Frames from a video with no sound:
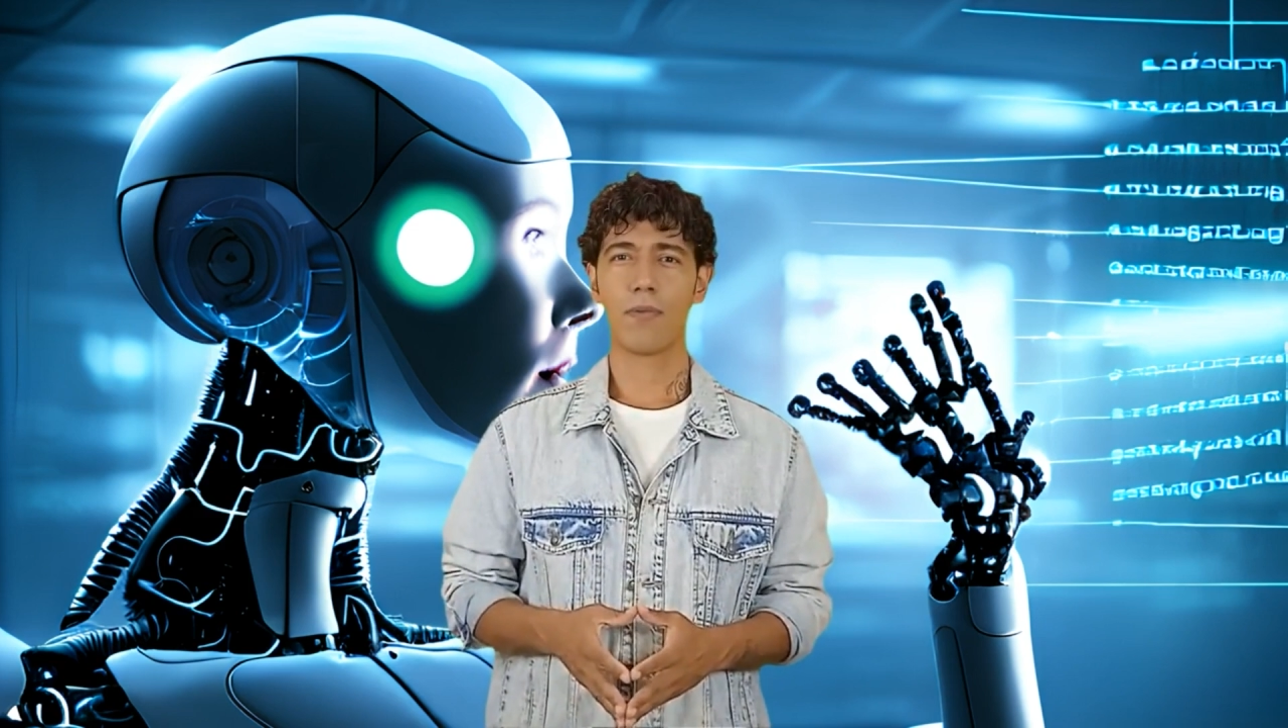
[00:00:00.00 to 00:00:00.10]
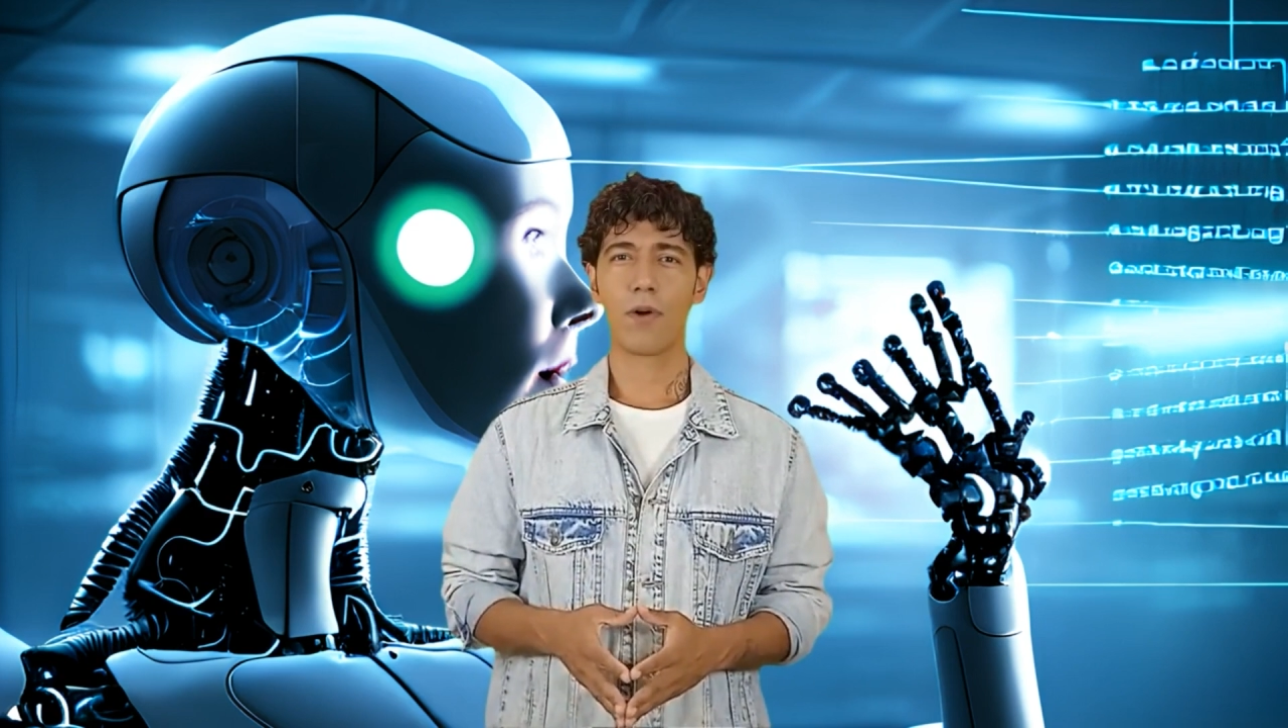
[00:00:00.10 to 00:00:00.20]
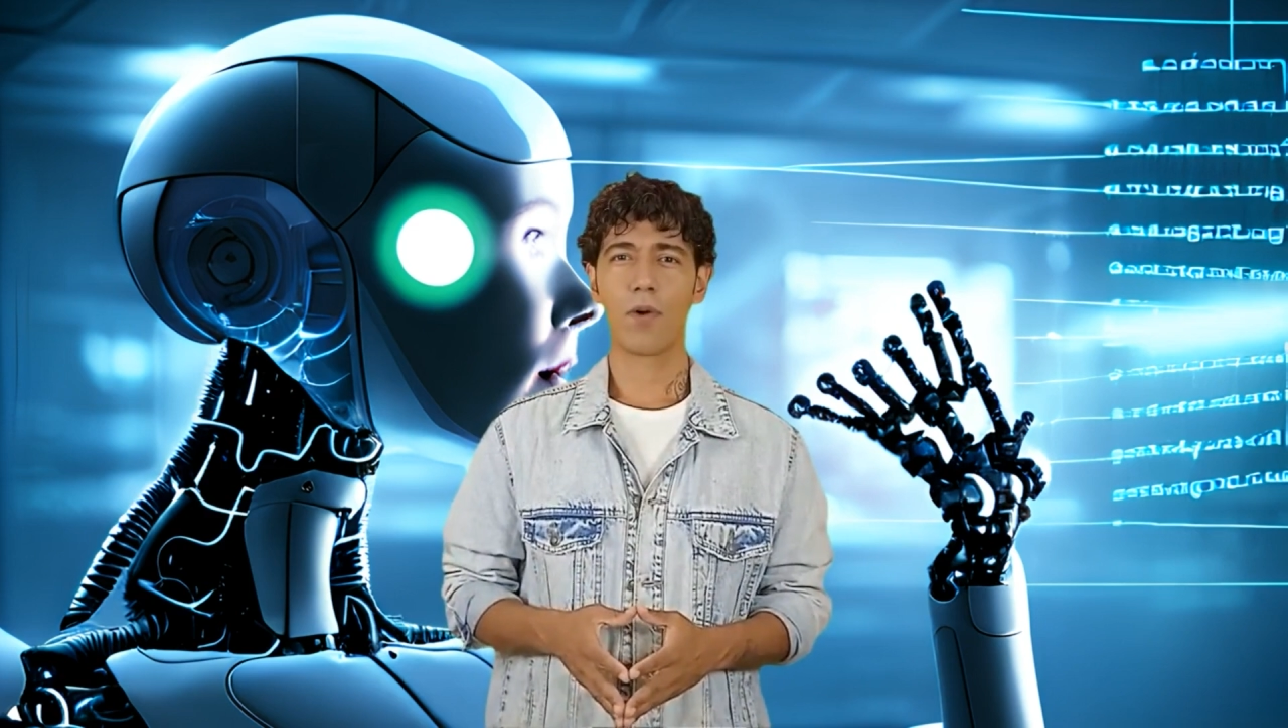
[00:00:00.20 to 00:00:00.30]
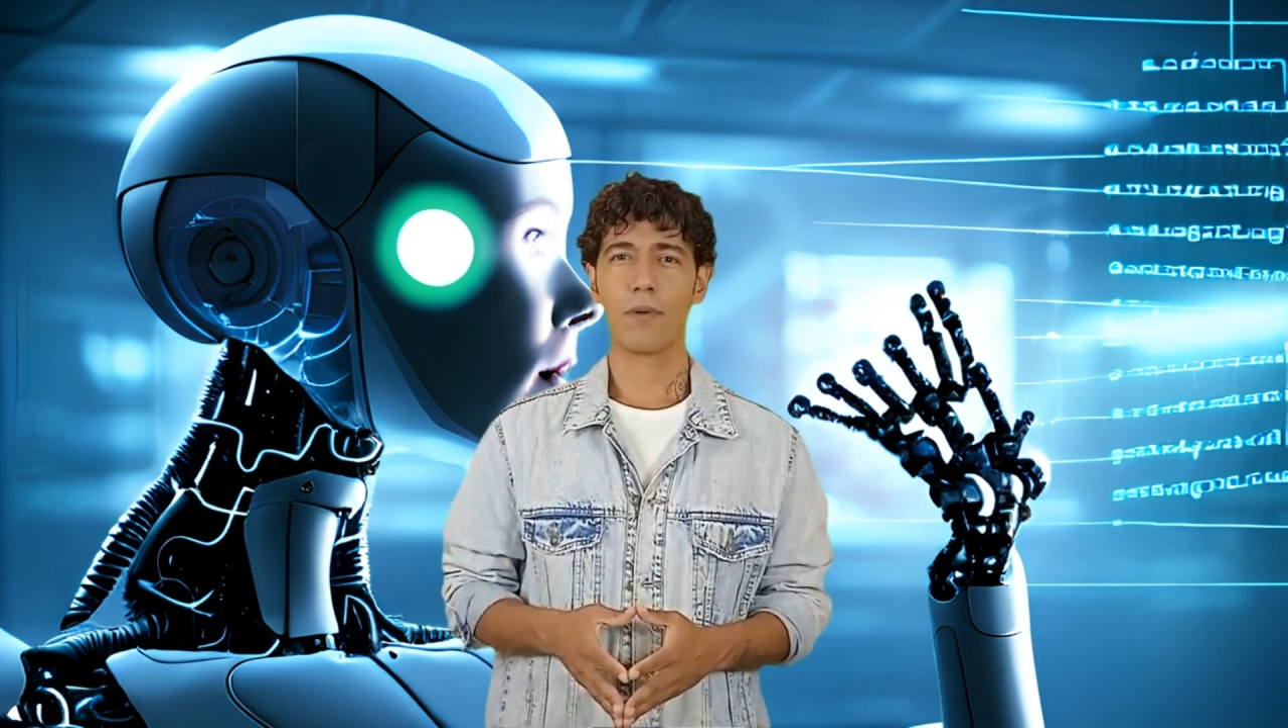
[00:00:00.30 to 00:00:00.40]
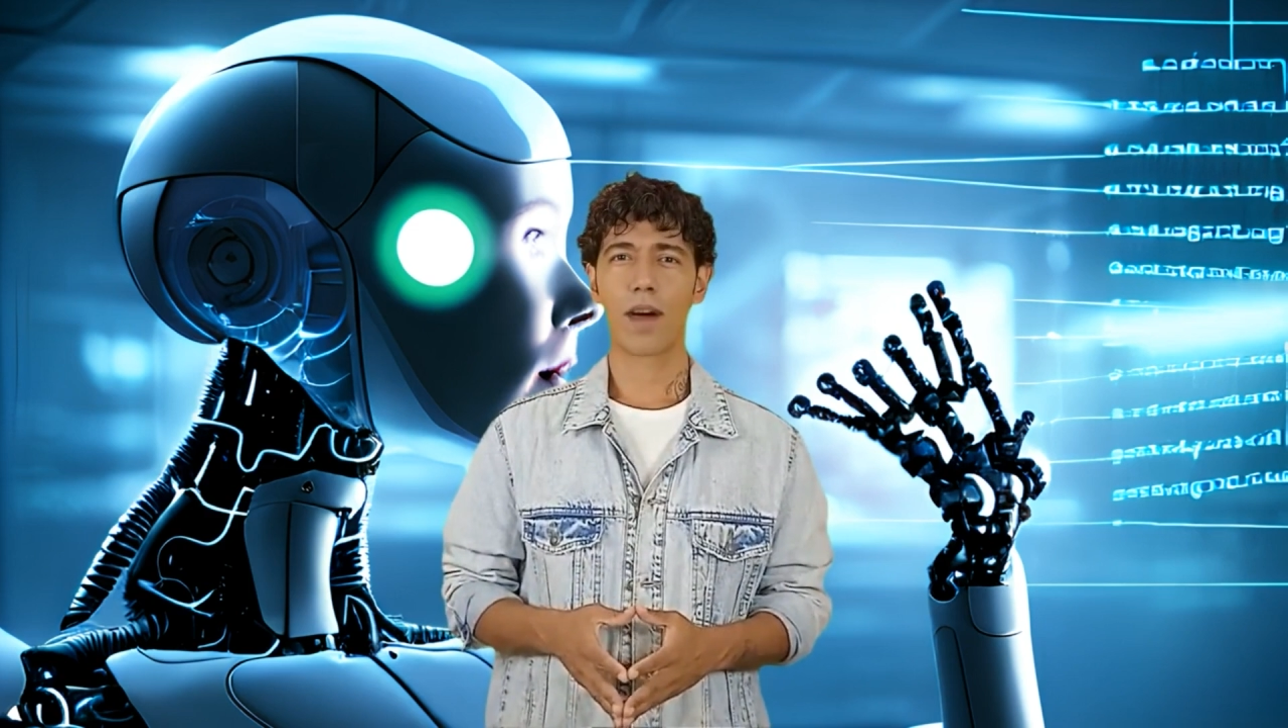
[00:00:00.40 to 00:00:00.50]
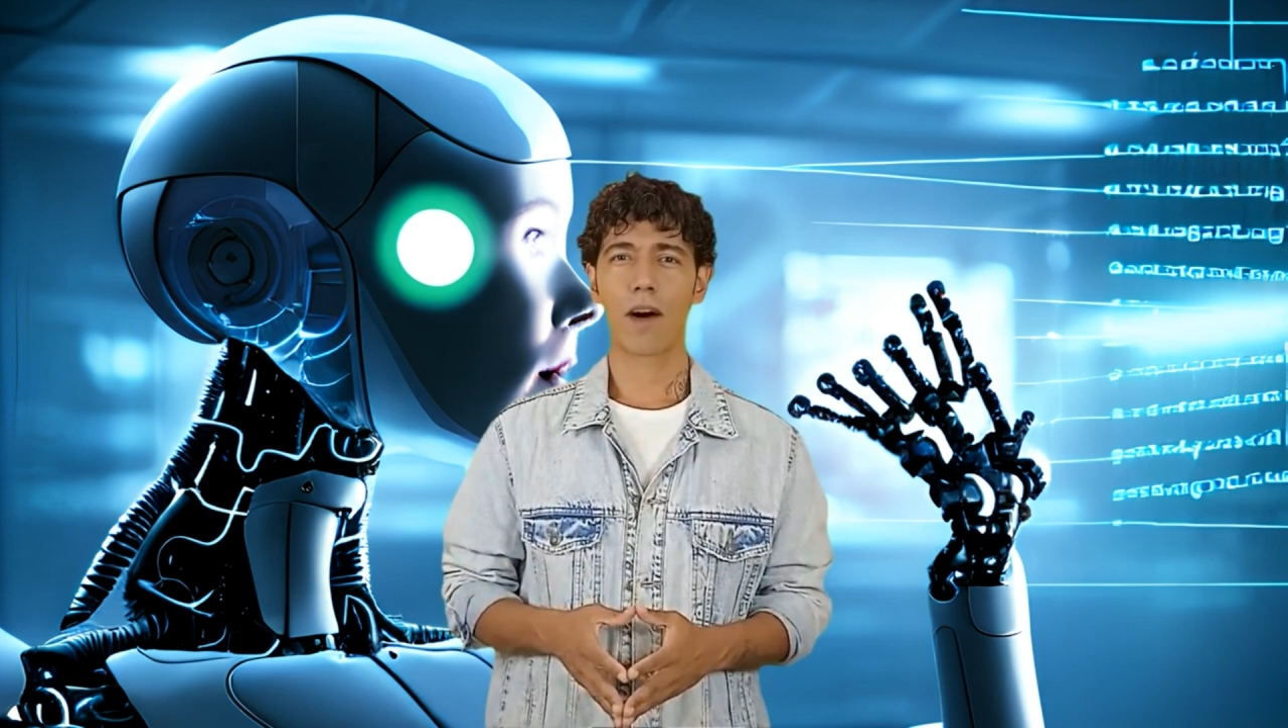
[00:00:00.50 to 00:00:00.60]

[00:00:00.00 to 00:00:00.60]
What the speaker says: We will be